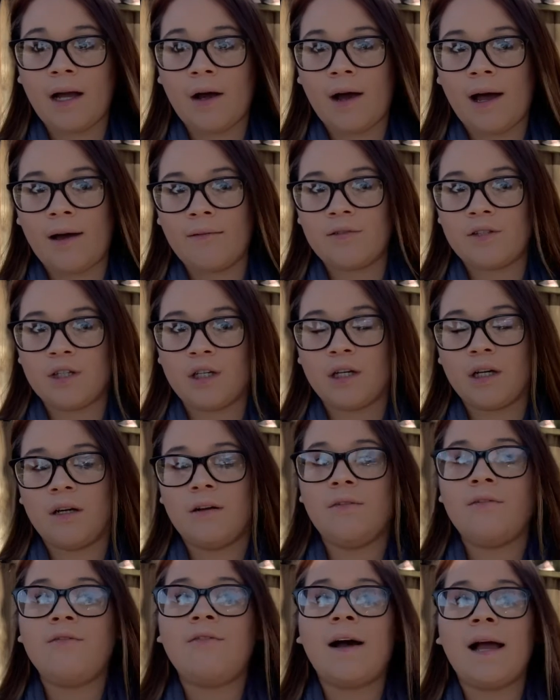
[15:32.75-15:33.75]

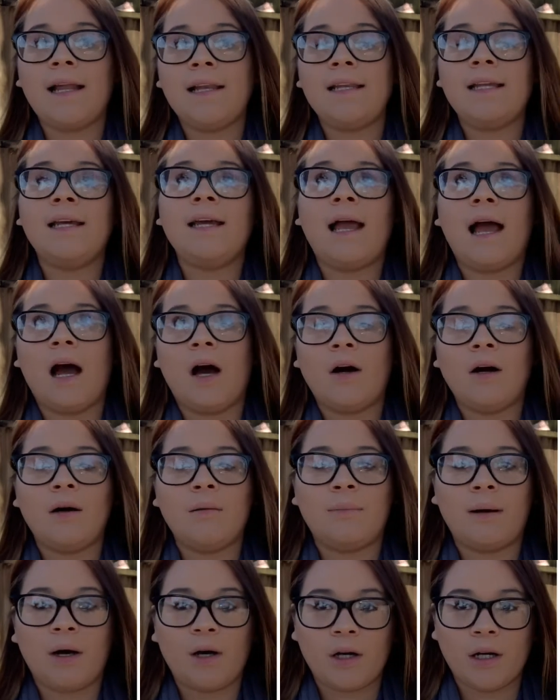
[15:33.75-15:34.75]
out
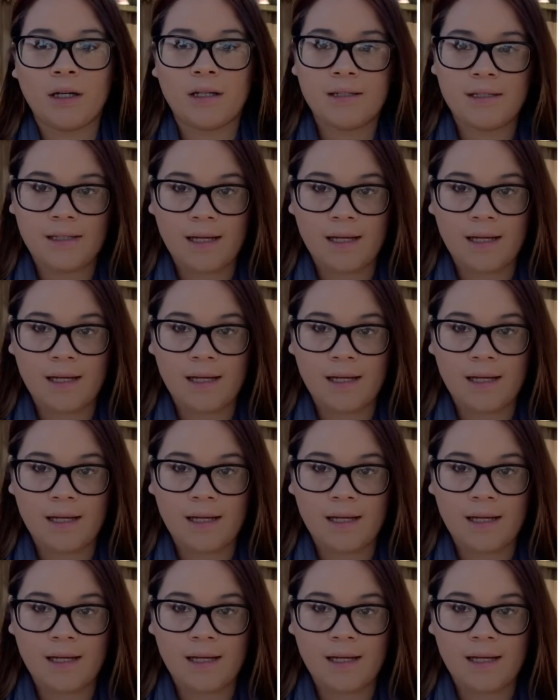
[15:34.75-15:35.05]
about her